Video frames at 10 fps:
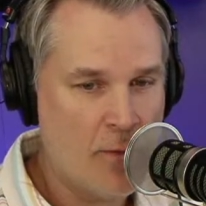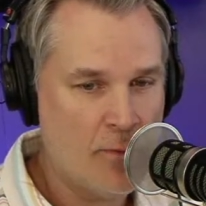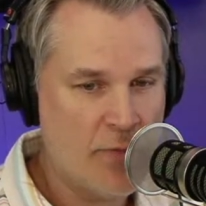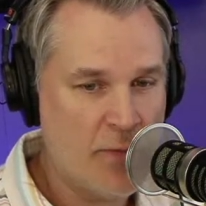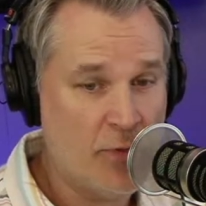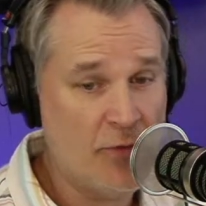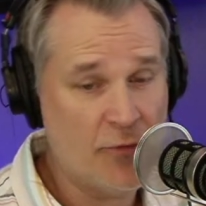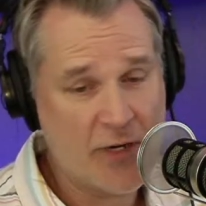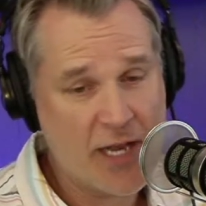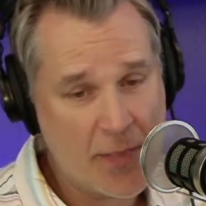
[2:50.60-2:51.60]
People
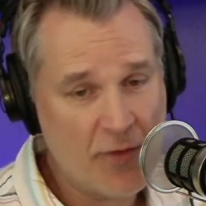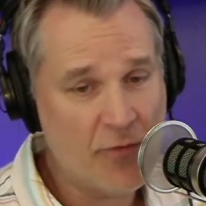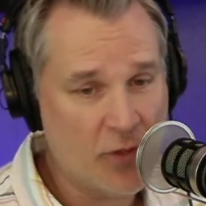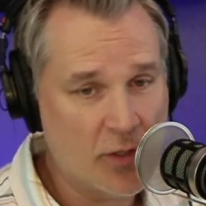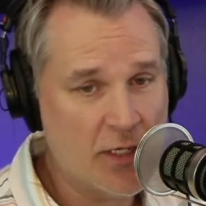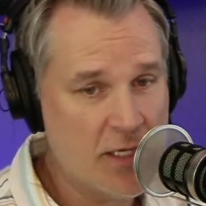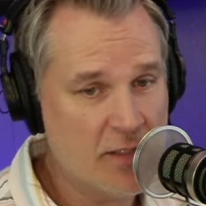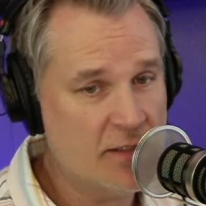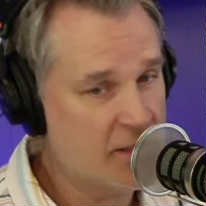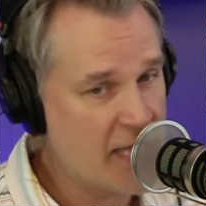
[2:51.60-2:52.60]
forget that Florida
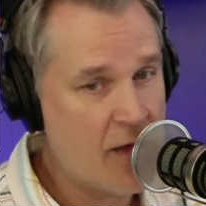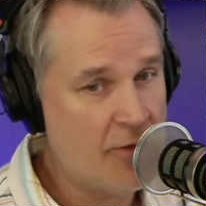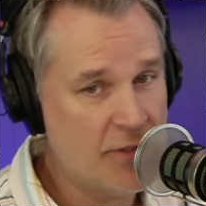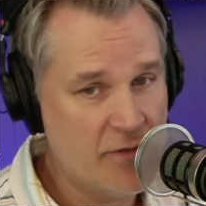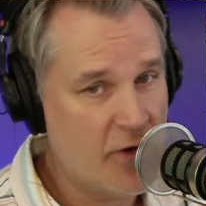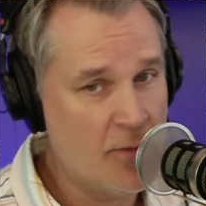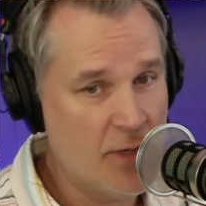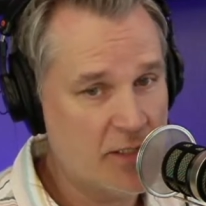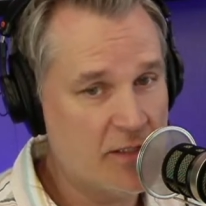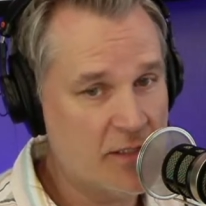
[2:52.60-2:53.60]
is the South. It's very
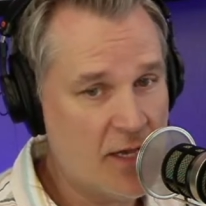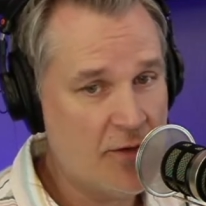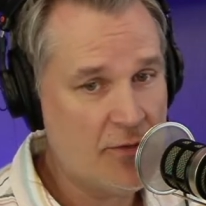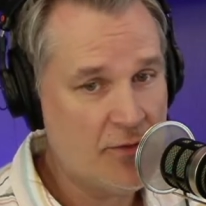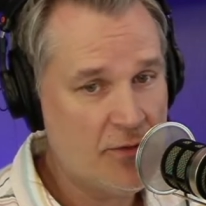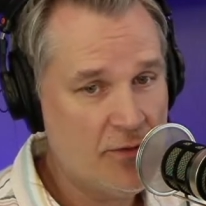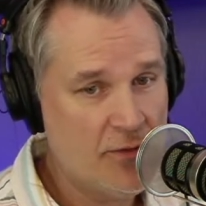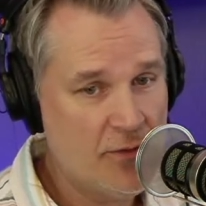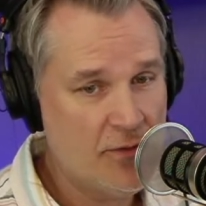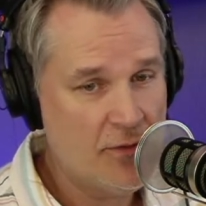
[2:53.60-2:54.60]
much the South.
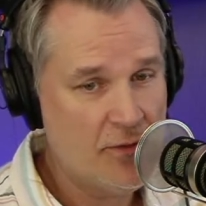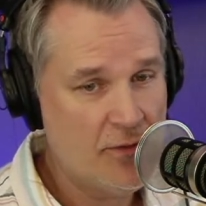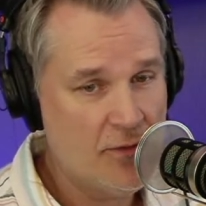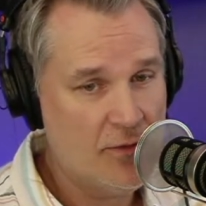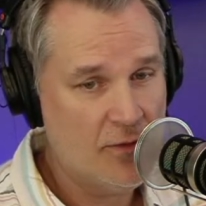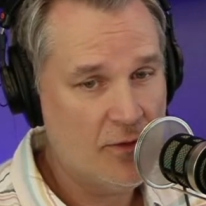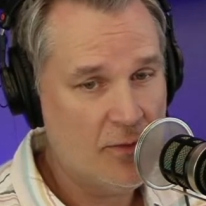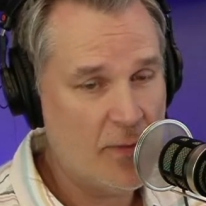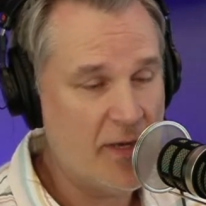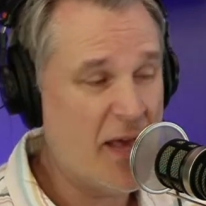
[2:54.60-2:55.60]

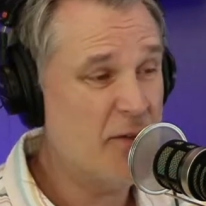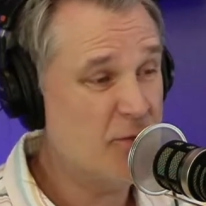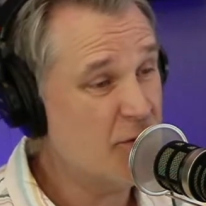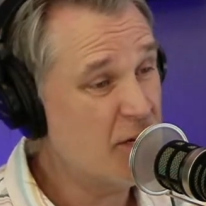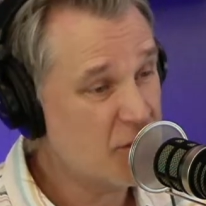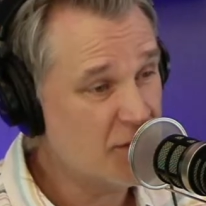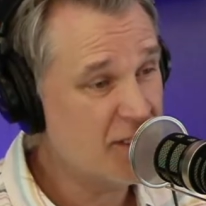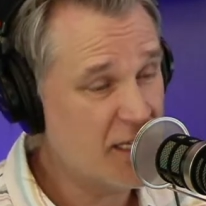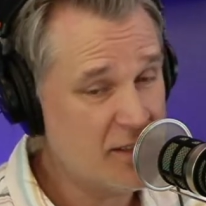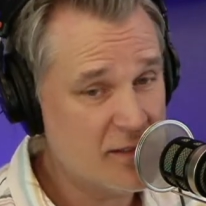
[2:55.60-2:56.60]
Maybe not in the traditional
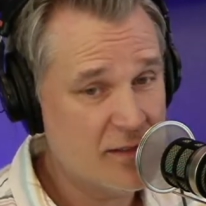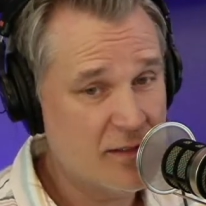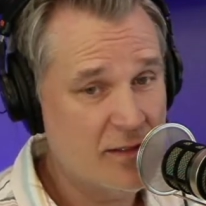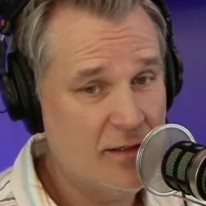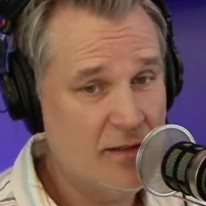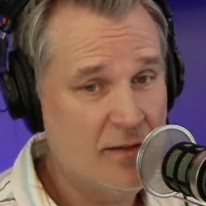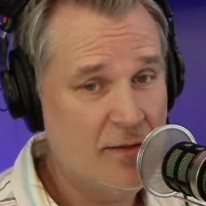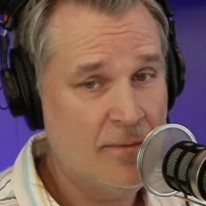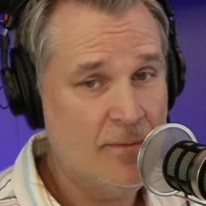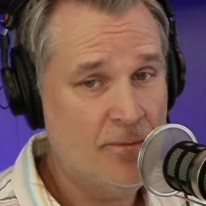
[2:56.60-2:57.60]
sense.
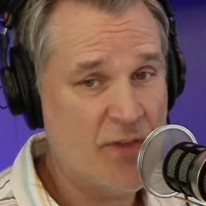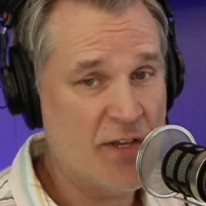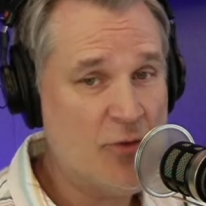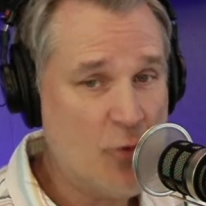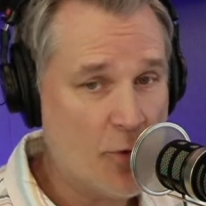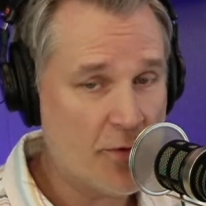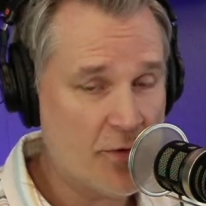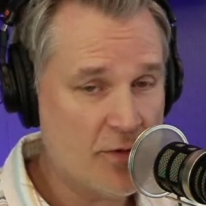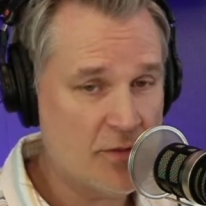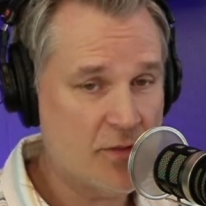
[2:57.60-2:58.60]
A lot of
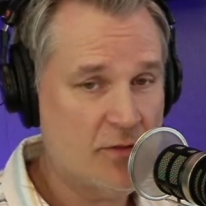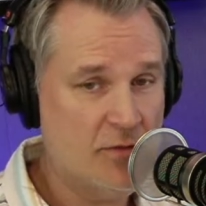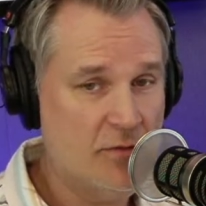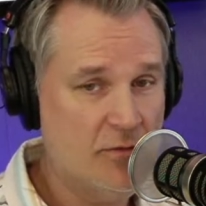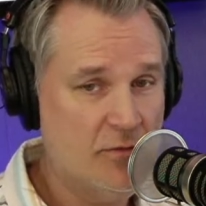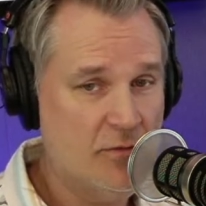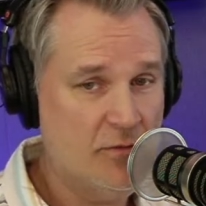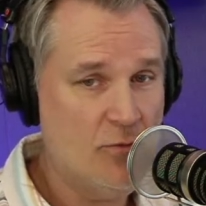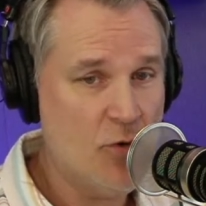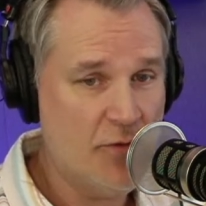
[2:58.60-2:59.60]
Northerners
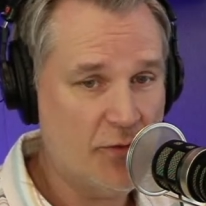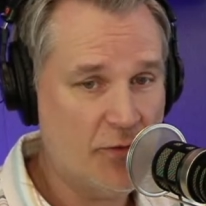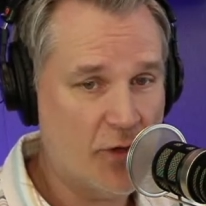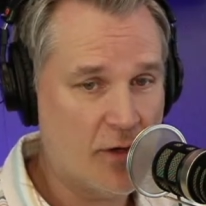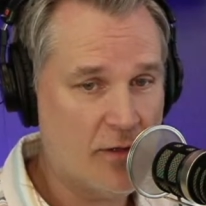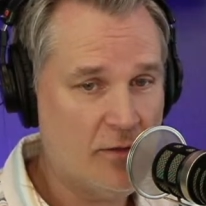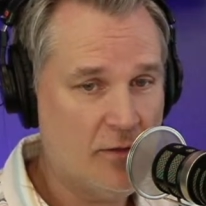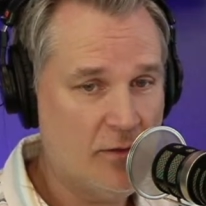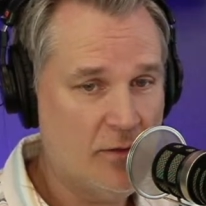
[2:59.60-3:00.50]
moved to Florida.